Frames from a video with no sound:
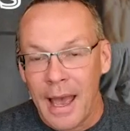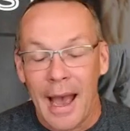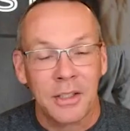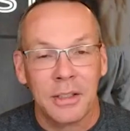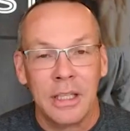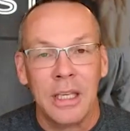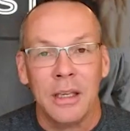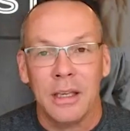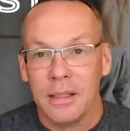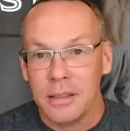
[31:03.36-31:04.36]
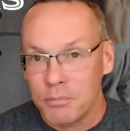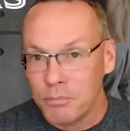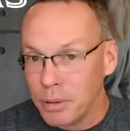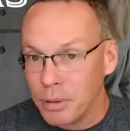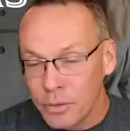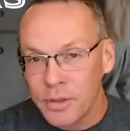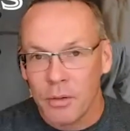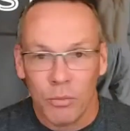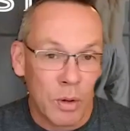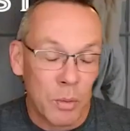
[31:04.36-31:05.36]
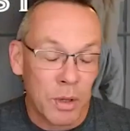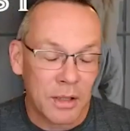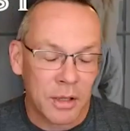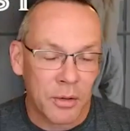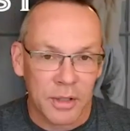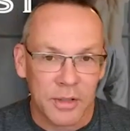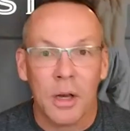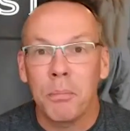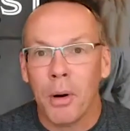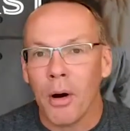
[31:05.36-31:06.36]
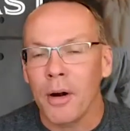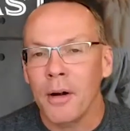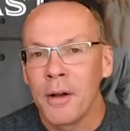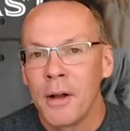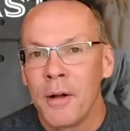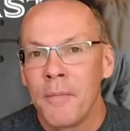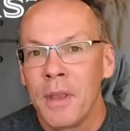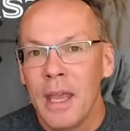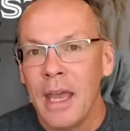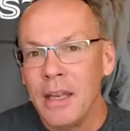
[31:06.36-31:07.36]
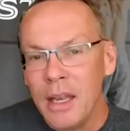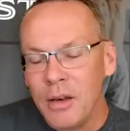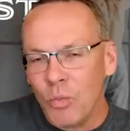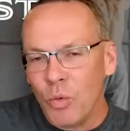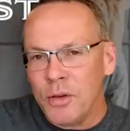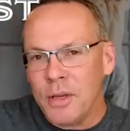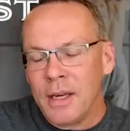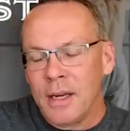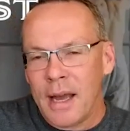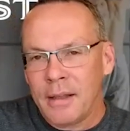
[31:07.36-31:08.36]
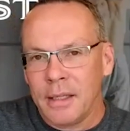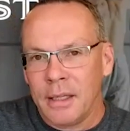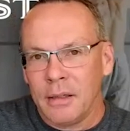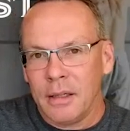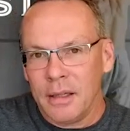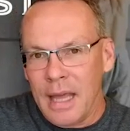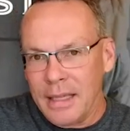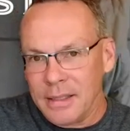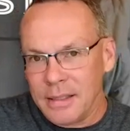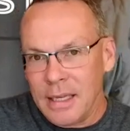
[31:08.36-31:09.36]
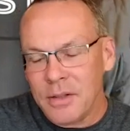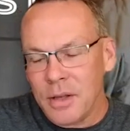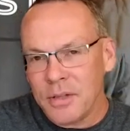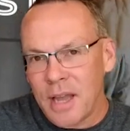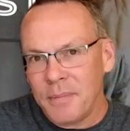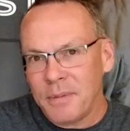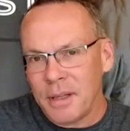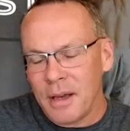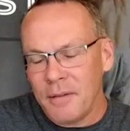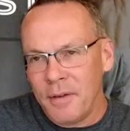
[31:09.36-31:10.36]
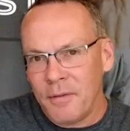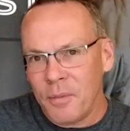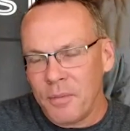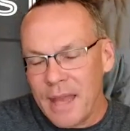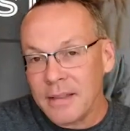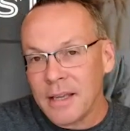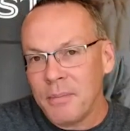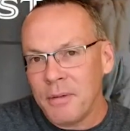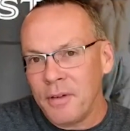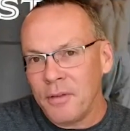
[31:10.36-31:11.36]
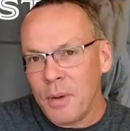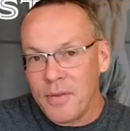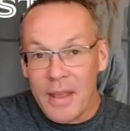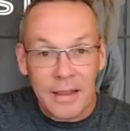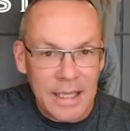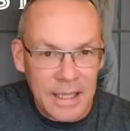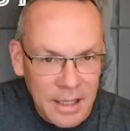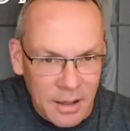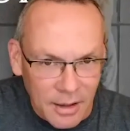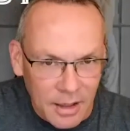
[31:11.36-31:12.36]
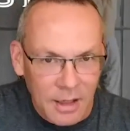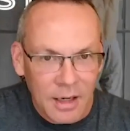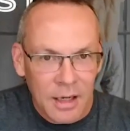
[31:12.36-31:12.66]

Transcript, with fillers: actually is below, we would consider it subpar. And then when you get an athlete that sees those types of information, they lean in on